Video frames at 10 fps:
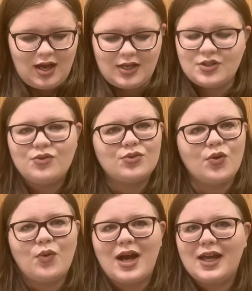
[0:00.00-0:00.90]
I don't know
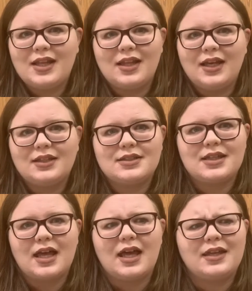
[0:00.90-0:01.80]
why I liked that.